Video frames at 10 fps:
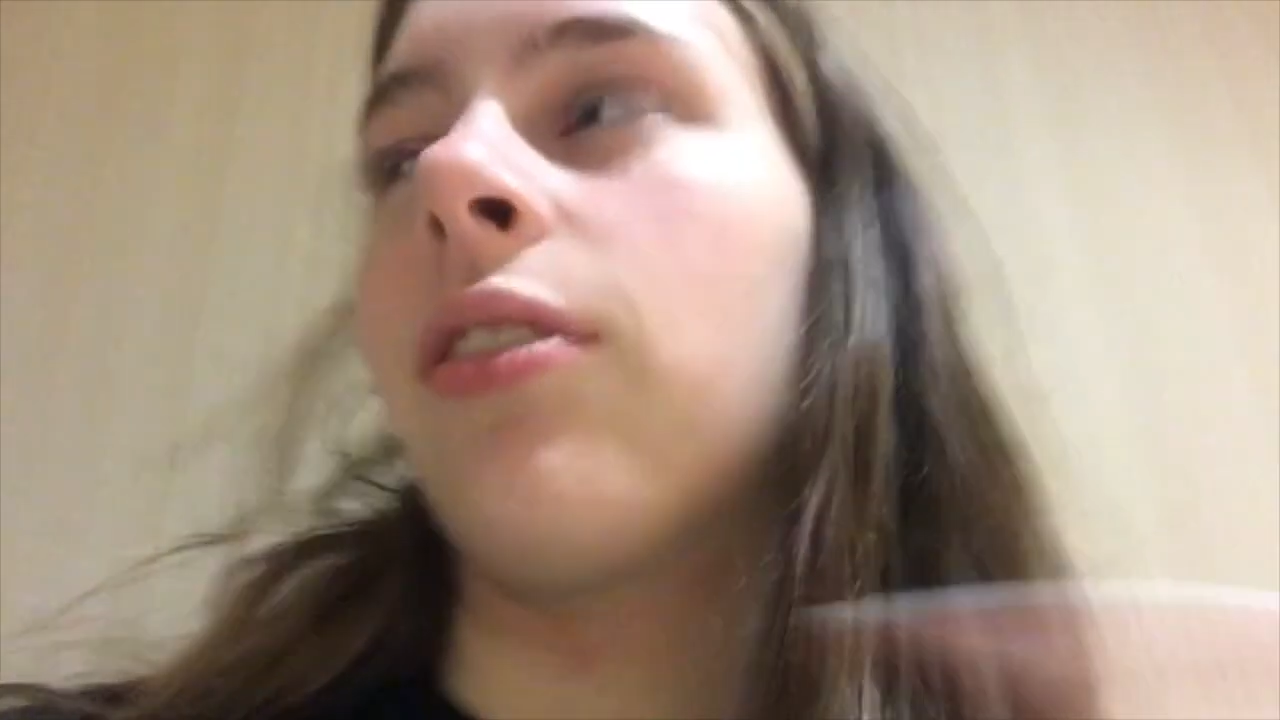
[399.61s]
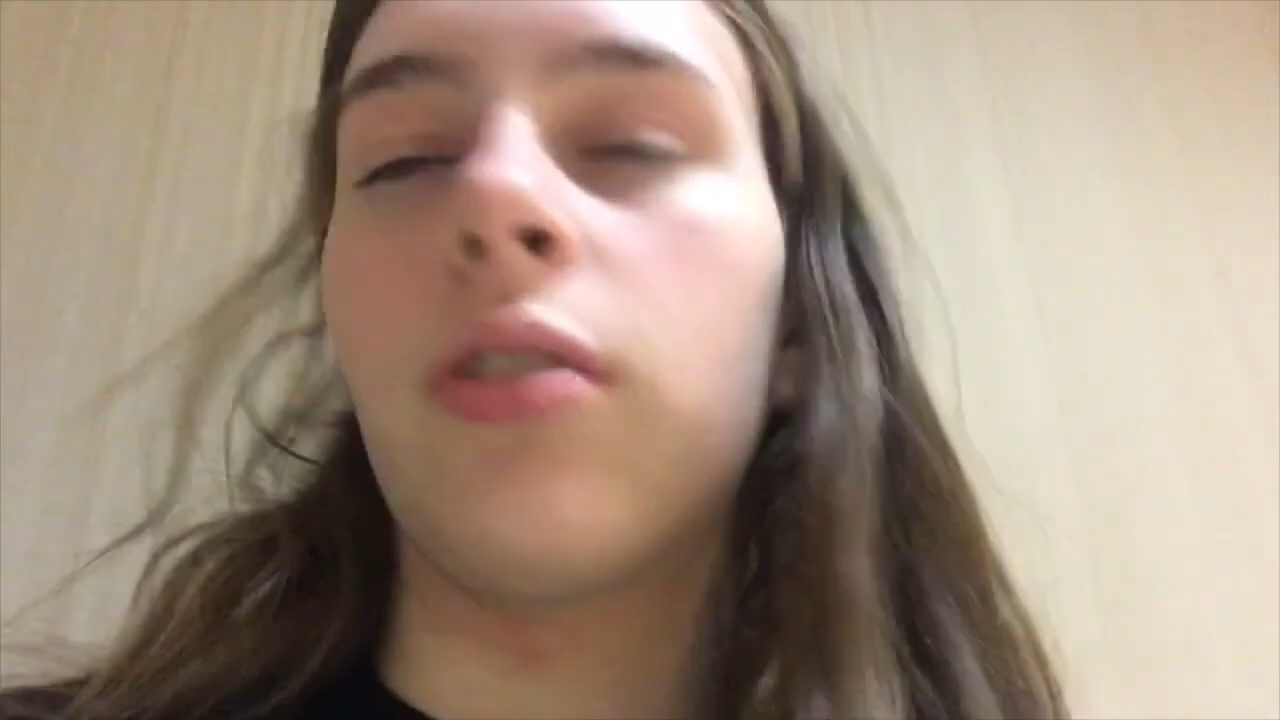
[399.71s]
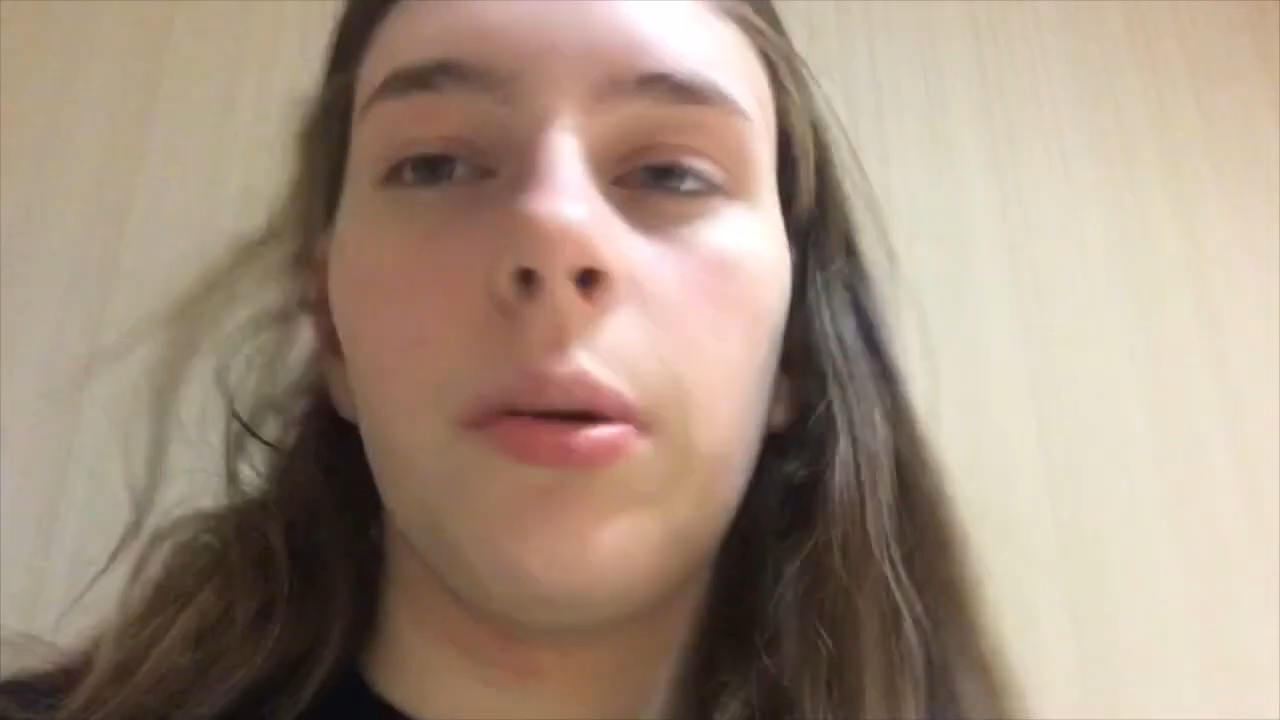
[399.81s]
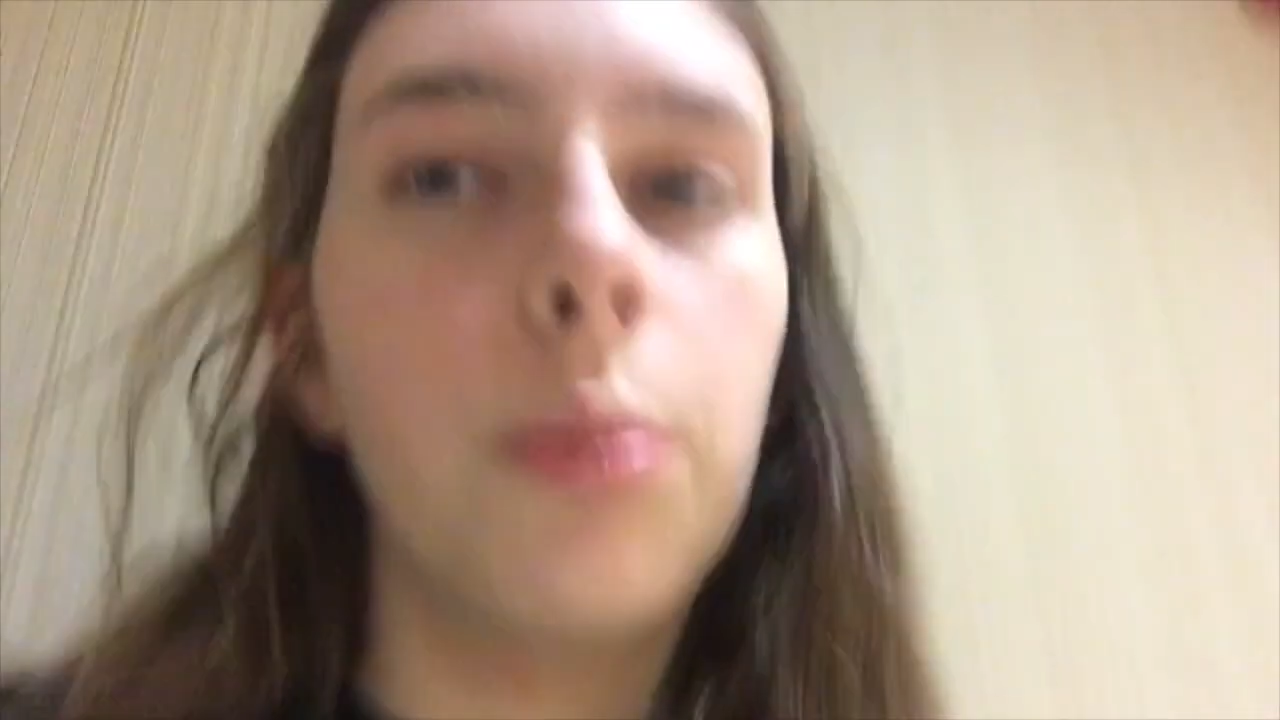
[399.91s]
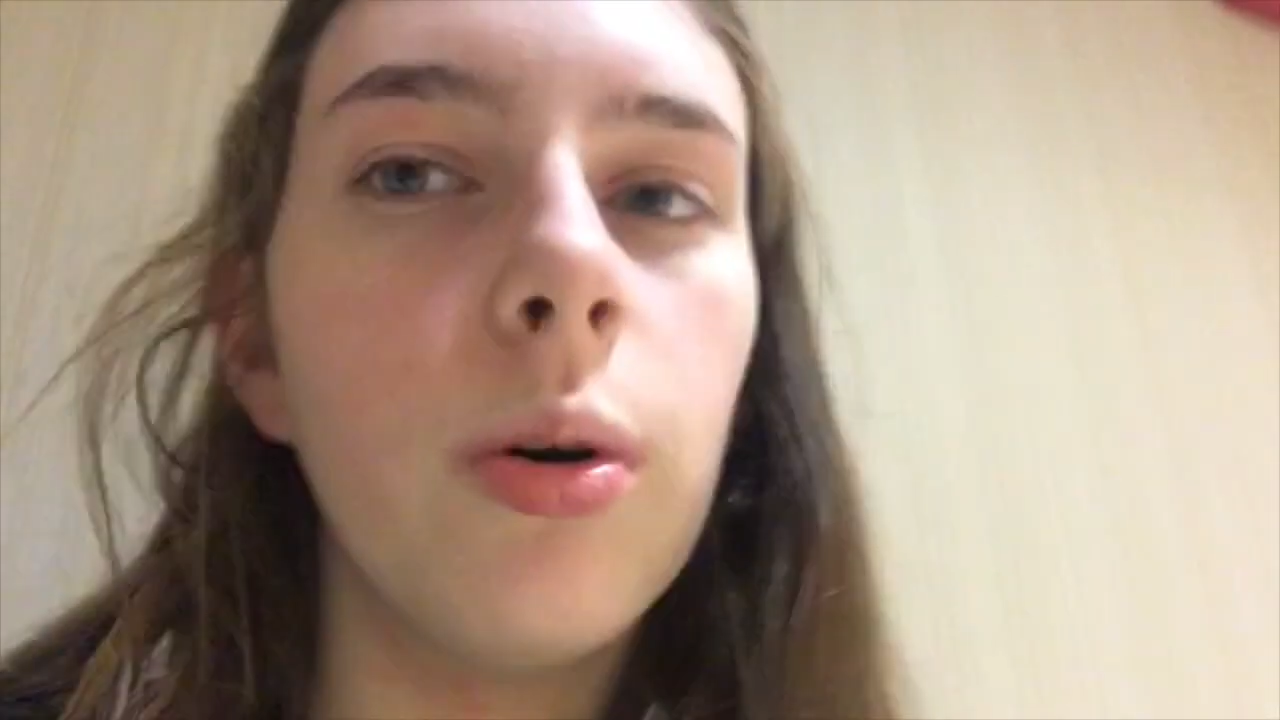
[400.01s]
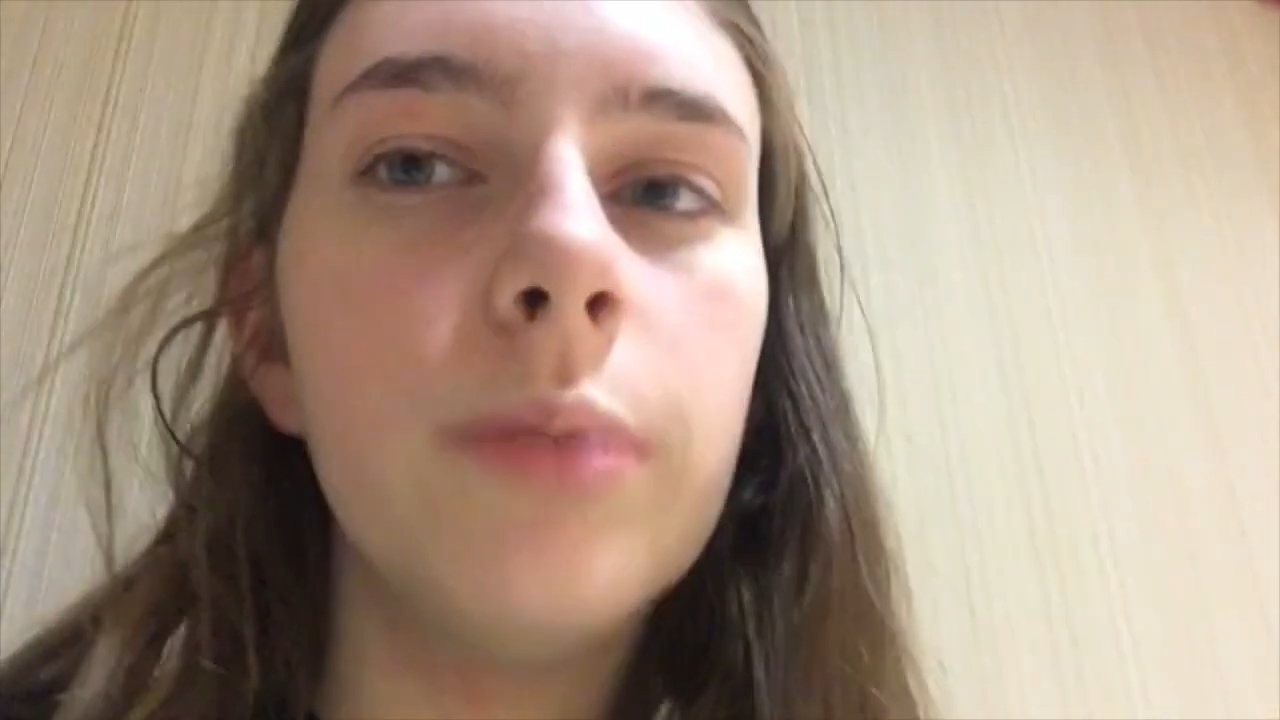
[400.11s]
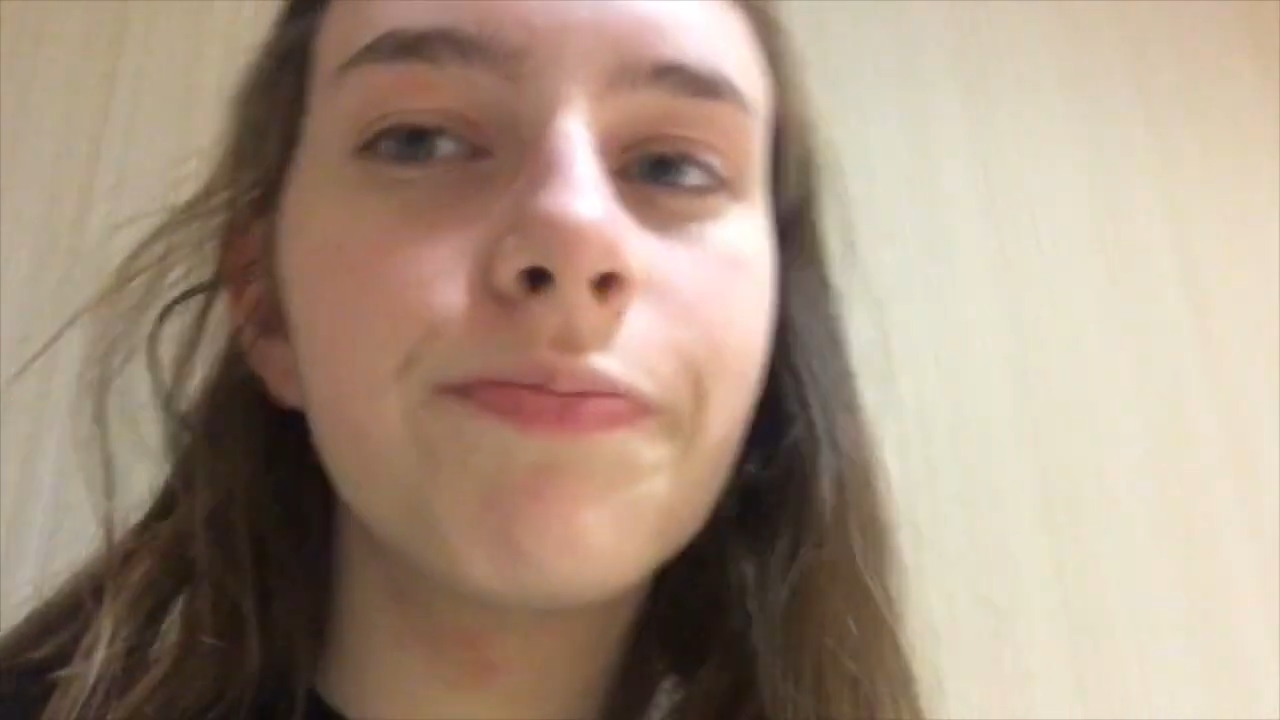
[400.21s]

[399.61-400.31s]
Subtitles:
there's a pool.